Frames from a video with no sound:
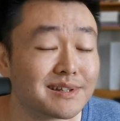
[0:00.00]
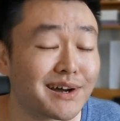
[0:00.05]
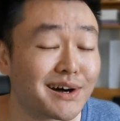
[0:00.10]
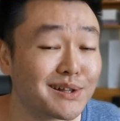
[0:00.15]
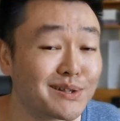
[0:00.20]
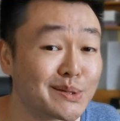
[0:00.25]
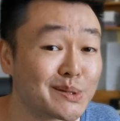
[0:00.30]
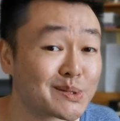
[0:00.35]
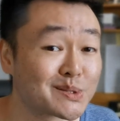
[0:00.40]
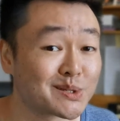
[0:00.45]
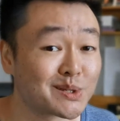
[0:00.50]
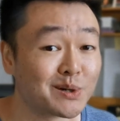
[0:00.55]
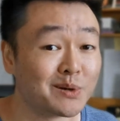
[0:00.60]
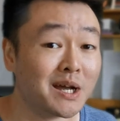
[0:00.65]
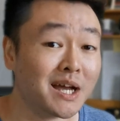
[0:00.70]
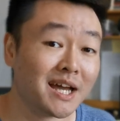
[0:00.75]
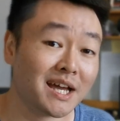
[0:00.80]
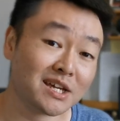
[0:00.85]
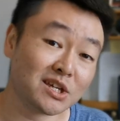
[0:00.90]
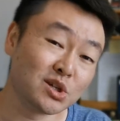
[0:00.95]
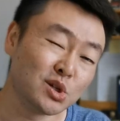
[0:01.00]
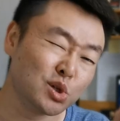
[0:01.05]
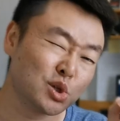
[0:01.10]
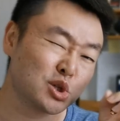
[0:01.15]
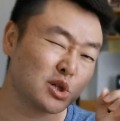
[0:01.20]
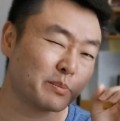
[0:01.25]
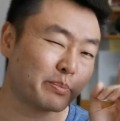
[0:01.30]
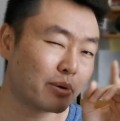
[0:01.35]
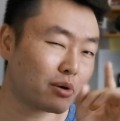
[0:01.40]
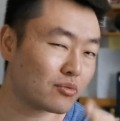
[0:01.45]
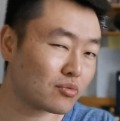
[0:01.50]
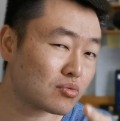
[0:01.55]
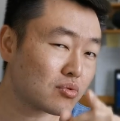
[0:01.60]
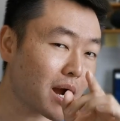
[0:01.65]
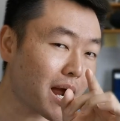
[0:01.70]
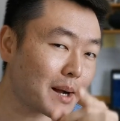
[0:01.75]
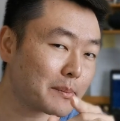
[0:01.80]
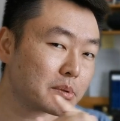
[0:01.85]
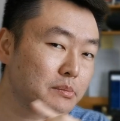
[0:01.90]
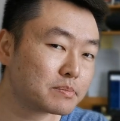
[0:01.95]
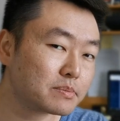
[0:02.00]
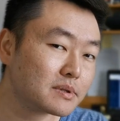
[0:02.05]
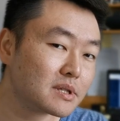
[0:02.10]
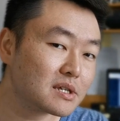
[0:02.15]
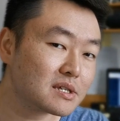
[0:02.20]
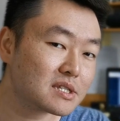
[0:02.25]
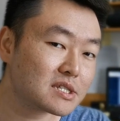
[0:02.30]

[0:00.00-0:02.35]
dollars. So you should probably